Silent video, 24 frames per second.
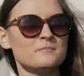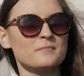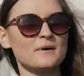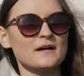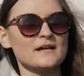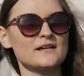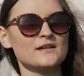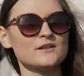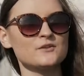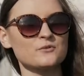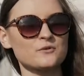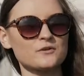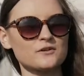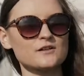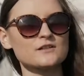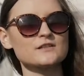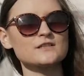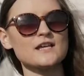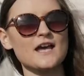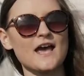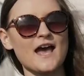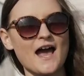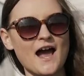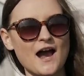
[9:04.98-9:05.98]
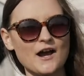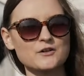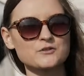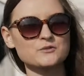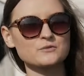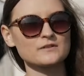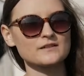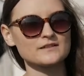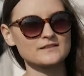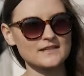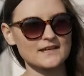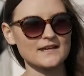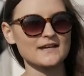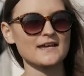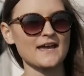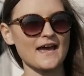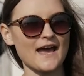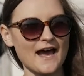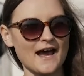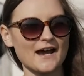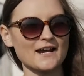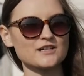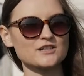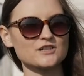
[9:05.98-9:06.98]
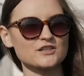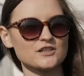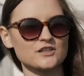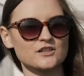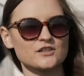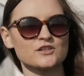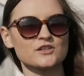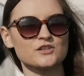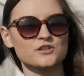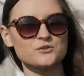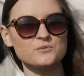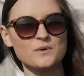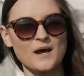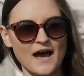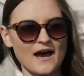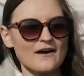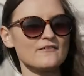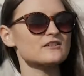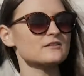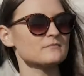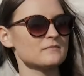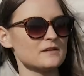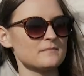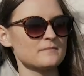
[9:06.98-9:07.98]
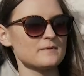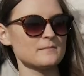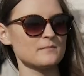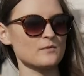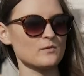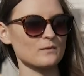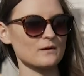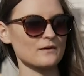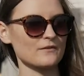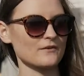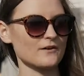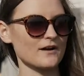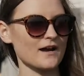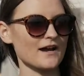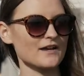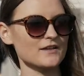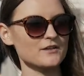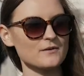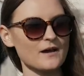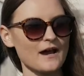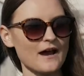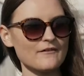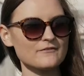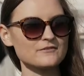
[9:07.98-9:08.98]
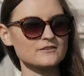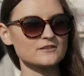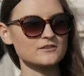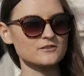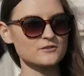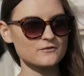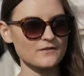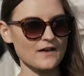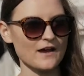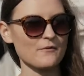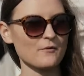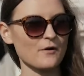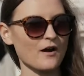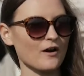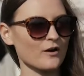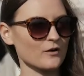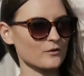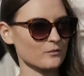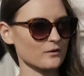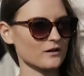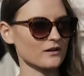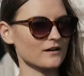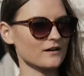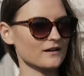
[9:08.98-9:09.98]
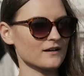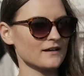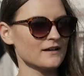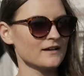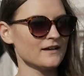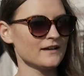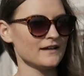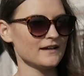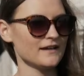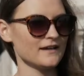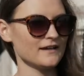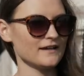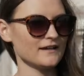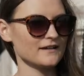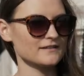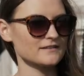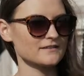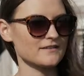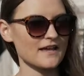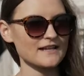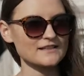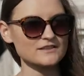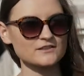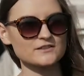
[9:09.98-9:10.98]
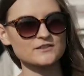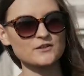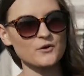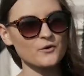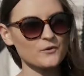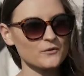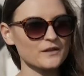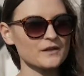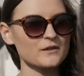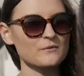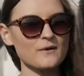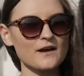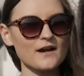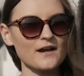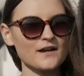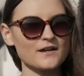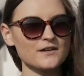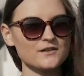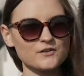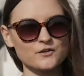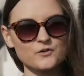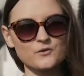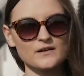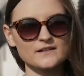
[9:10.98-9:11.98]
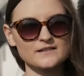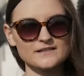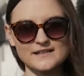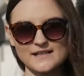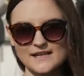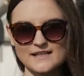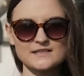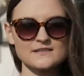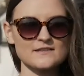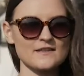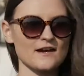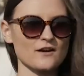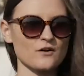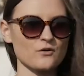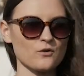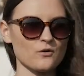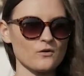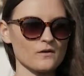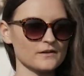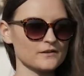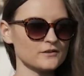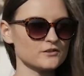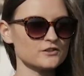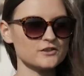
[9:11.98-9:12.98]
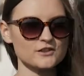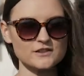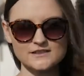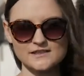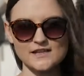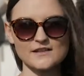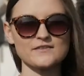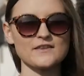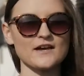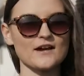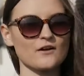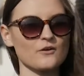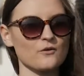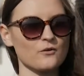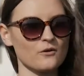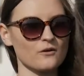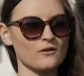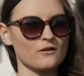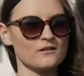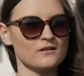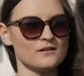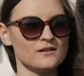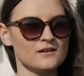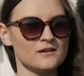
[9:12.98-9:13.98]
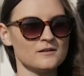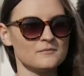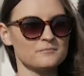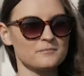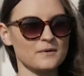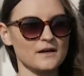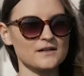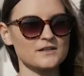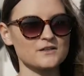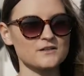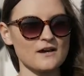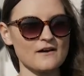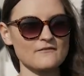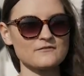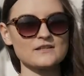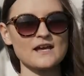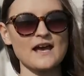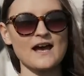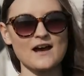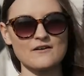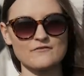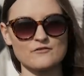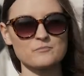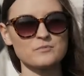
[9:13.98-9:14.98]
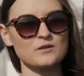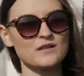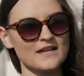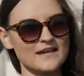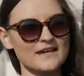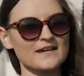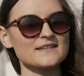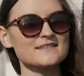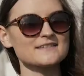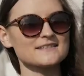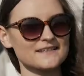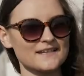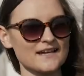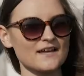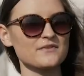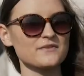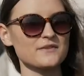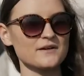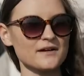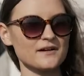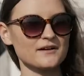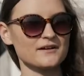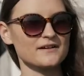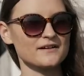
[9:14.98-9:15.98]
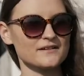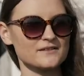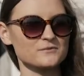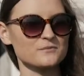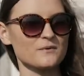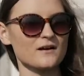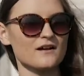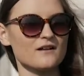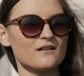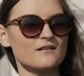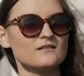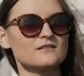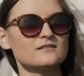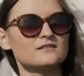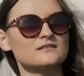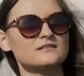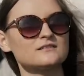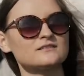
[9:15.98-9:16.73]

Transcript: but in order to actually take action, you have to meet people where they're at. You have to do that hard work, and that's the only way you're going to get to that goal. And you should set that goal, but you have to have a plan to get there as well.